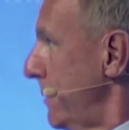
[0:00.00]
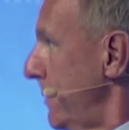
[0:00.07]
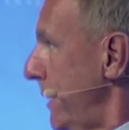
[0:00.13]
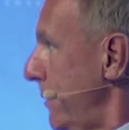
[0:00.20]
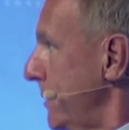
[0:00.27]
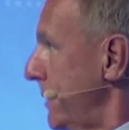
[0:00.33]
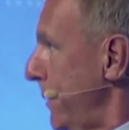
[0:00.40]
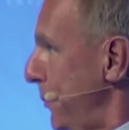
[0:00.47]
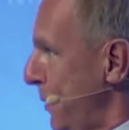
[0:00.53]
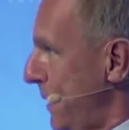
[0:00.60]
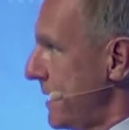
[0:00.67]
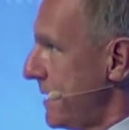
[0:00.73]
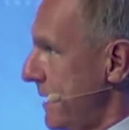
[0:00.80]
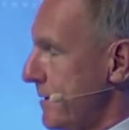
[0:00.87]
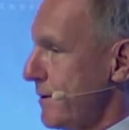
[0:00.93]
about the
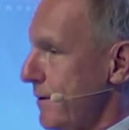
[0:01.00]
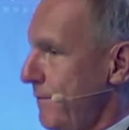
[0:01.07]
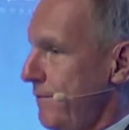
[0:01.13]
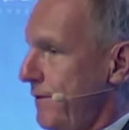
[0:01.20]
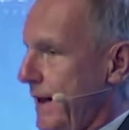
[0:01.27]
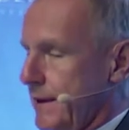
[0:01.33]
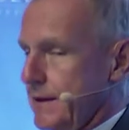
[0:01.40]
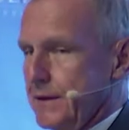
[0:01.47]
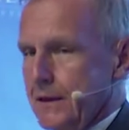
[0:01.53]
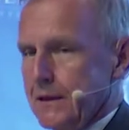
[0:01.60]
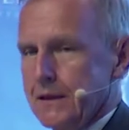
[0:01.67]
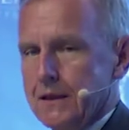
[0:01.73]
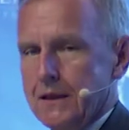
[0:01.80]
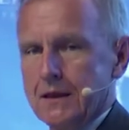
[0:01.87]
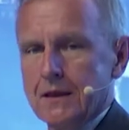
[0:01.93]
presence of Wagner